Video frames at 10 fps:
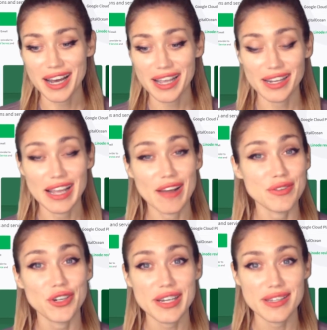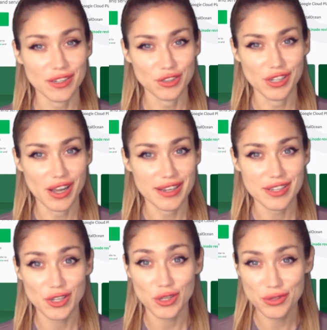Uh, it allows for a
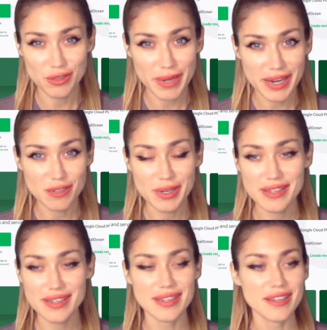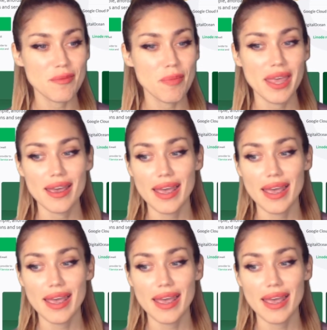centralized user management system.